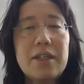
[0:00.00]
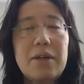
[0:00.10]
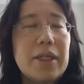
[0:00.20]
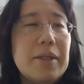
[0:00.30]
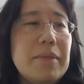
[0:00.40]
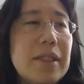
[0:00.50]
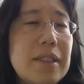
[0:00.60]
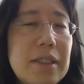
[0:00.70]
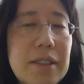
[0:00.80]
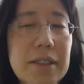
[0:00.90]
not
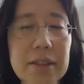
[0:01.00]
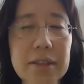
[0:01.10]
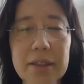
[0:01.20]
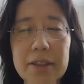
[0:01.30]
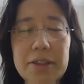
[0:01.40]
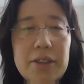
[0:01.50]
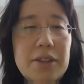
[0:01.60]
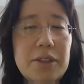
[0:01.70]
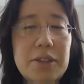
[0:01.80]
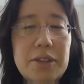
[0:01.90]
recommended.
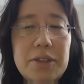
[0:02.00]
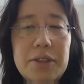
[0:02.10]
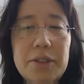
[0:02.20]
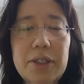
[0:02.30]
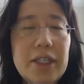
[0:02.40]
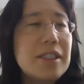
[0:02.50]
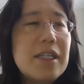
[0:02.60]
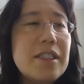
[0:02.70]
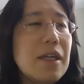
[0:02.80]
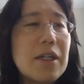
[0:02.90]

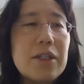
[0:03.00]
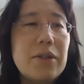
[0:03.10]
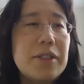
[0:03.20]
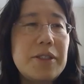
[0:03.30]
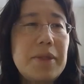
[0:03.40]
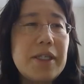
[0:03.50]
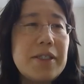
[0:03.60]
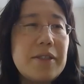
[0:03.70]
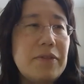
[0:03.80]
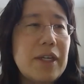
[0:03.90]
It's not going to be
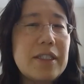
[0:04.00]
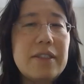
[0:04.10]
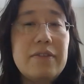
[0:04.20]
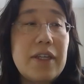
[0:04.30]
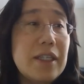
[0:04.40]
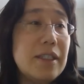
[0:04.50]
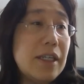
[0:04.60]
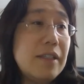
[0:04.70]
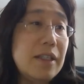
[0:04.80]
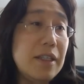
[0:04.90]
as effective,
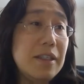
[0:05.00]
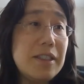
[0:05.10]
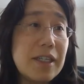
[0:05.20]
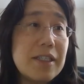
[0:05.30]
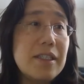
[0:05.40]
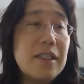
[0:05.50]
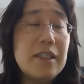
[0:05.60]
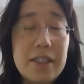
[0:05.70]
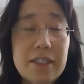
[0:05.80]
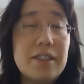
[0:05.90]
and the
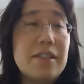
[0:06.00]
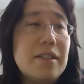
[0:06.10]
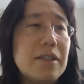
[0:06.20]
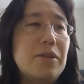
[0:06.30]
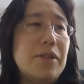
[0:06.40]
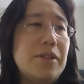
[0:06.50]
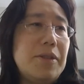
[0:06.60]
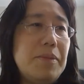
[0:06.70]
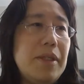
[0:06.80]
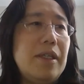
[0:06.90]
testing isn't going
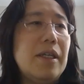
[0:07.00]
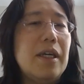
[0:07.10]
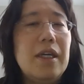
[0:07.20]
to be